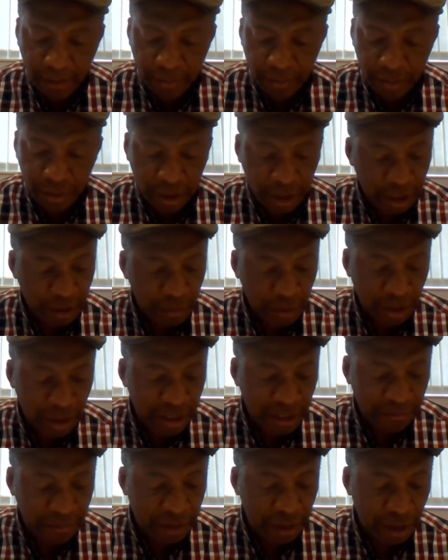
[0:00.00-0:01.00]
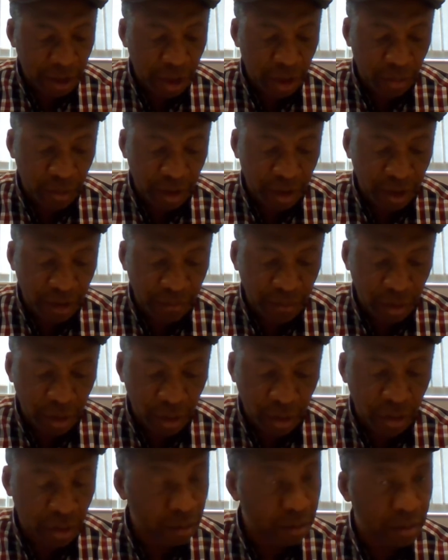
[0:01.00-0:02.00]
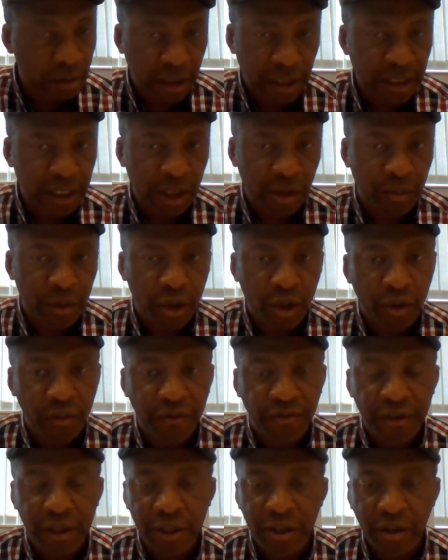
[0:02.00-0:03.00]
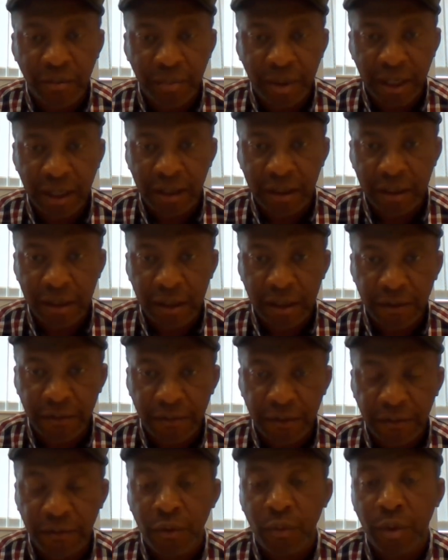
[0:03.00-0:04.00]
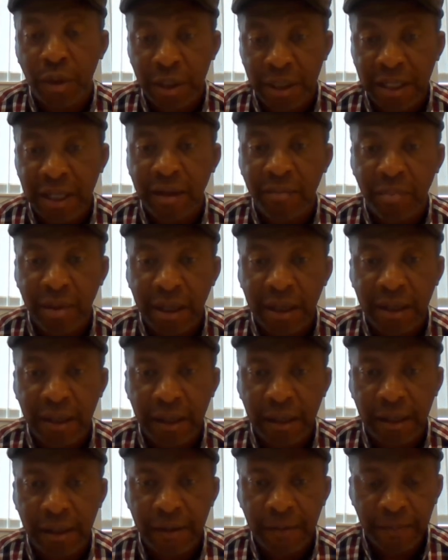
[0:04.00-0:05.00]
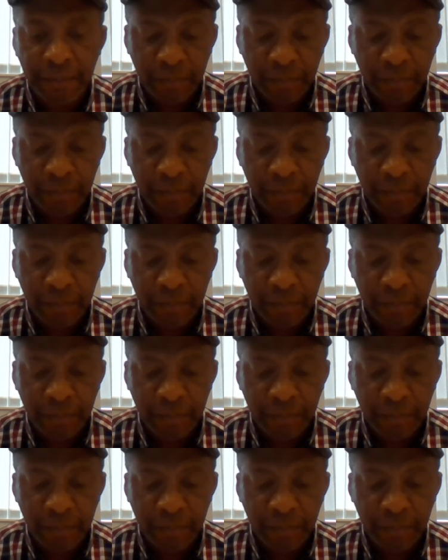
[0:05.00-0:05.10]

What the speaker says: 6 months after the issuance of the loan, and there will be no fees or penalties if you want to start paying early.